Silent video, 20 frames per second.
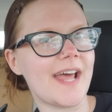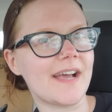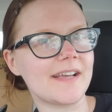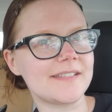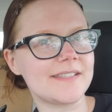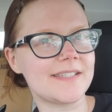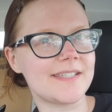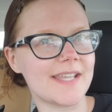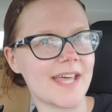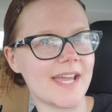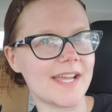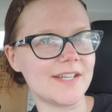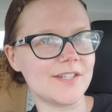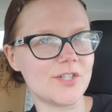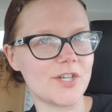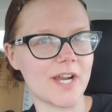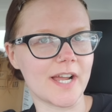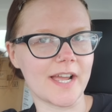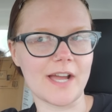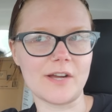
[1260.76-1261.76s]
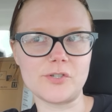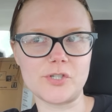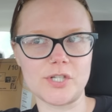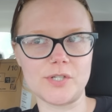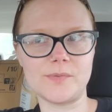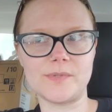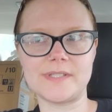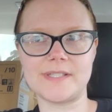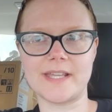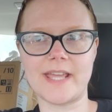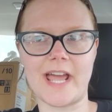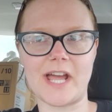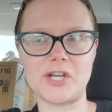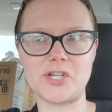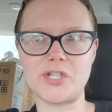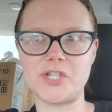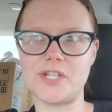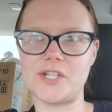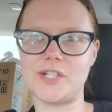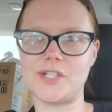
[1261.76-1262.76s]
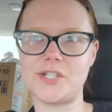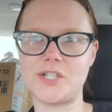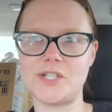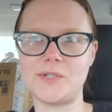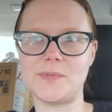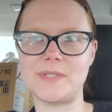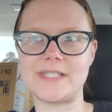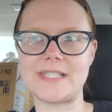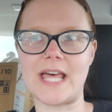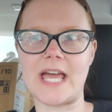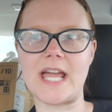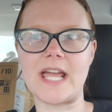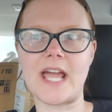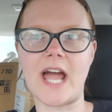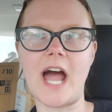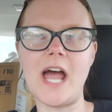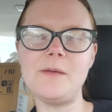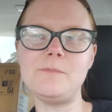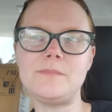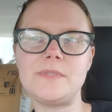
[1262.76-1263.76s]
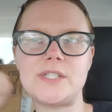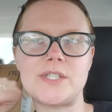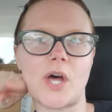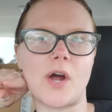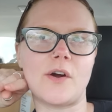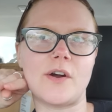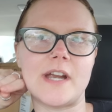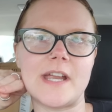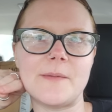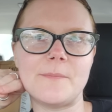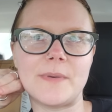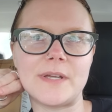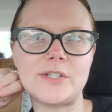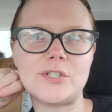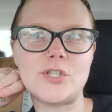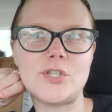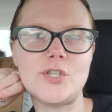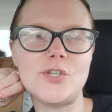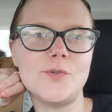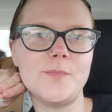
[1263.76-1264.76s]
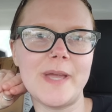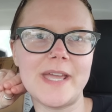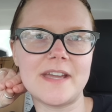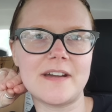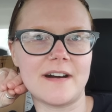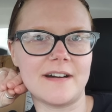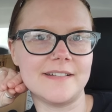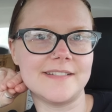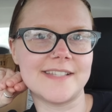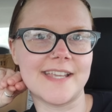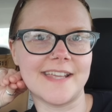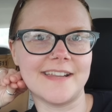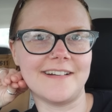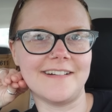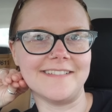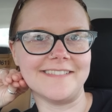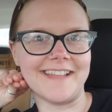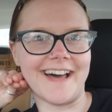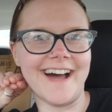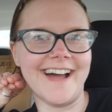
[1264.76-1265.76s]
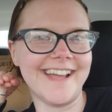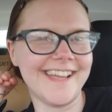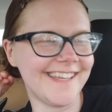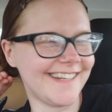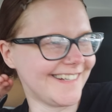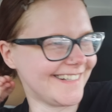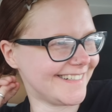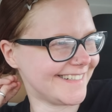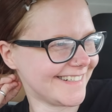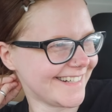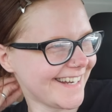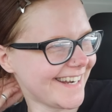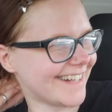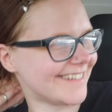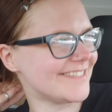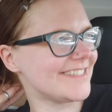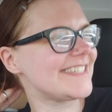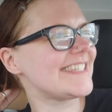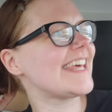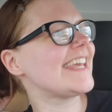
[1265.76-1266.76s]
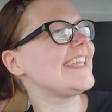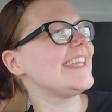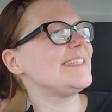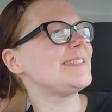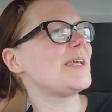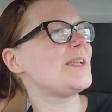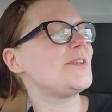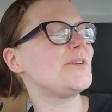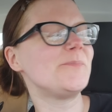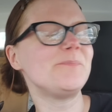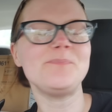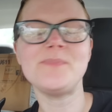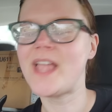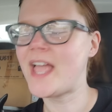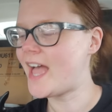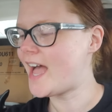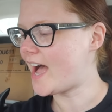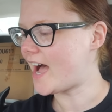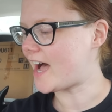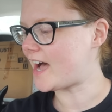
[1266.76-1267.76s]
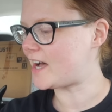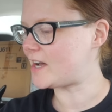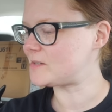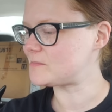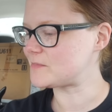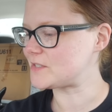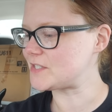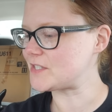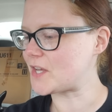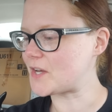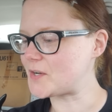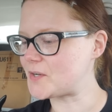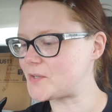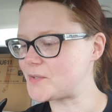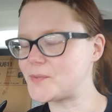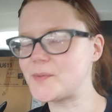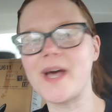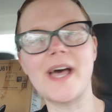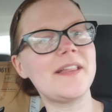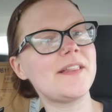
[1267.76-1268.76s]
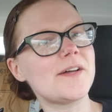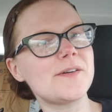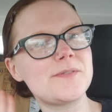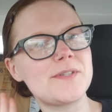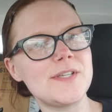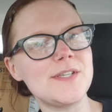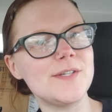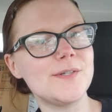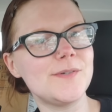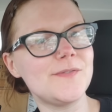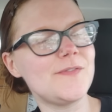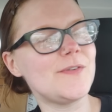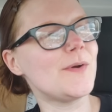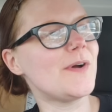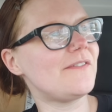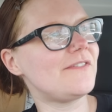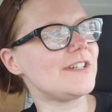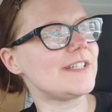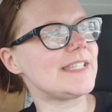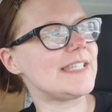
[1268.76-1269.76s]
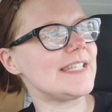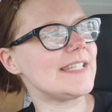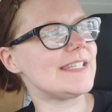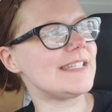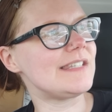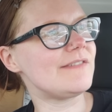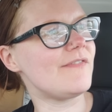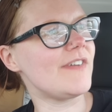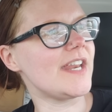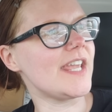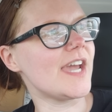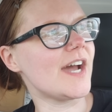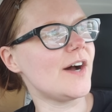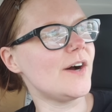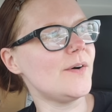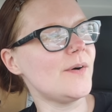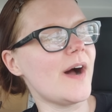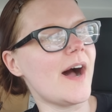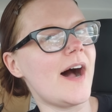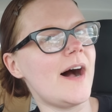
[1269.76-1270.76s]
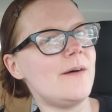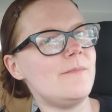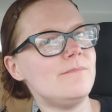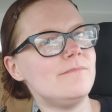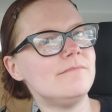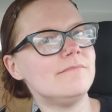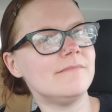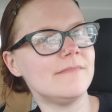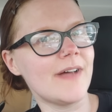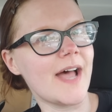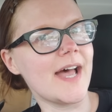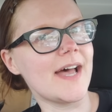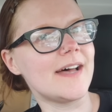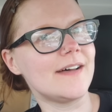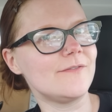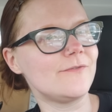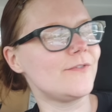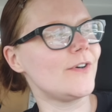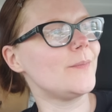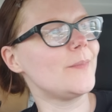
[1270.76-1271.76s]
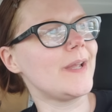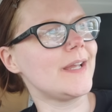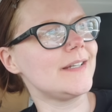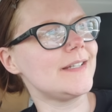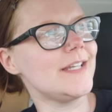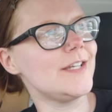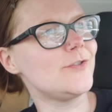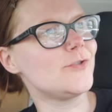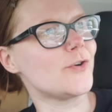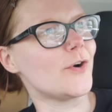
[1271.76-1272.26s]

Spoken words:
next like checkout, she was a cashier. She was like, "I'm sorry, but do you make content online?" I was like, yes, I do. So hello to you if you ever see this video from Antique